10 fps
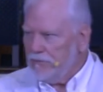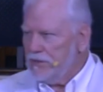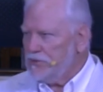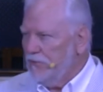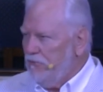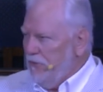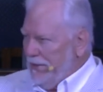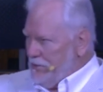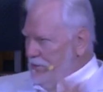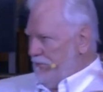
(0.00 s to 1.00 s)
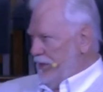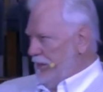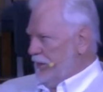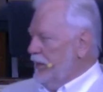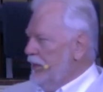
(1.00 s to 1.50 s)
this offensive
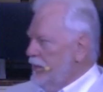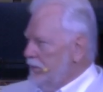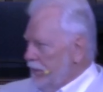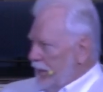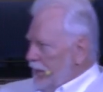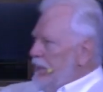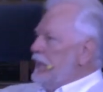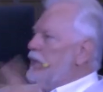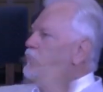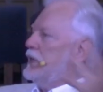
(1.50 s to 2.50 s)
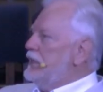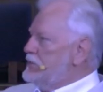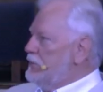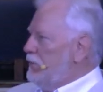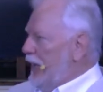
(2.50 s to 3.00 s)
thing, that iniquity is
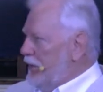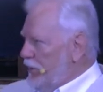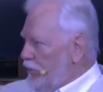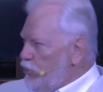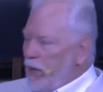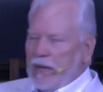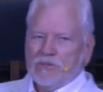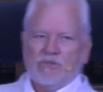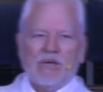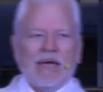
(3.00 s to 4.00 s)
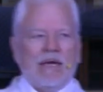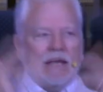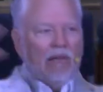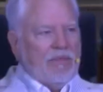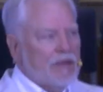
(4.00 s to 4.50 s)
abounding. You can't say
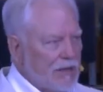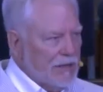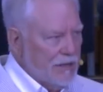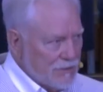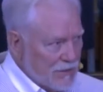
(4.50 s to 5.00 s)
anything against